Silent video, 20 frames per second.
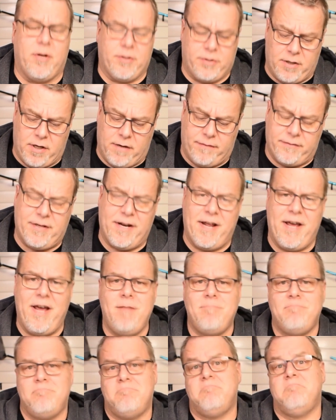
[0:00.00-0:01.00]
stuff.
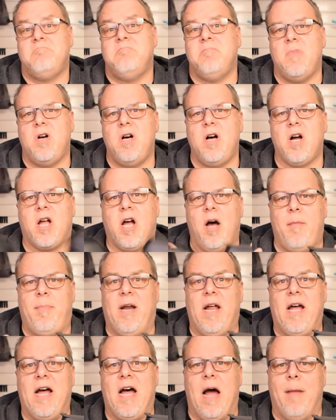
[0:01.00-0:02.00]
Today, a
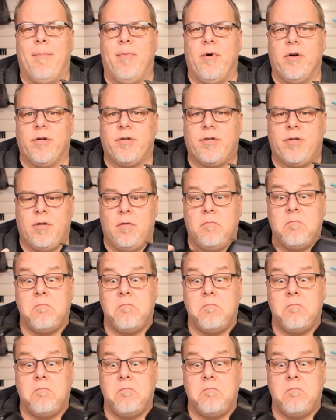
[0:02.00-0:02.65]
couple of hoppers.